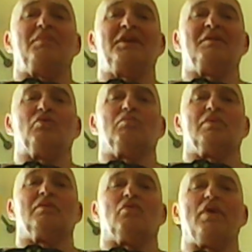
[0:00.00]
minimum
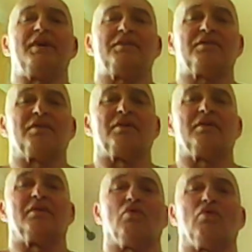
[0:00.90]
weight,
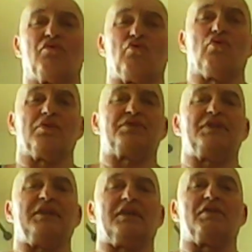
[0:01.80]
of
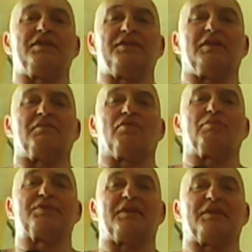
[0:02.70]
course increasing
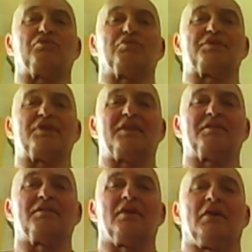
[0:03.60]
from set to
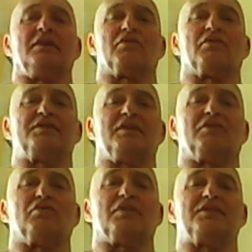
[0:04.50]
set,
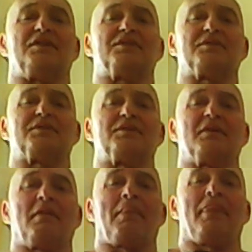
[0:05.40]
increasing the
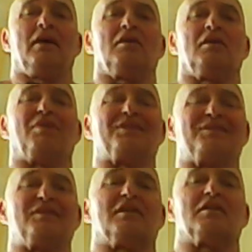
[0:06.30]
resistance,
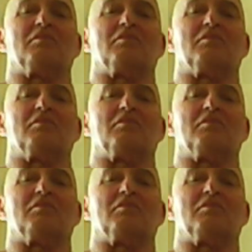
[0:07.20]
but there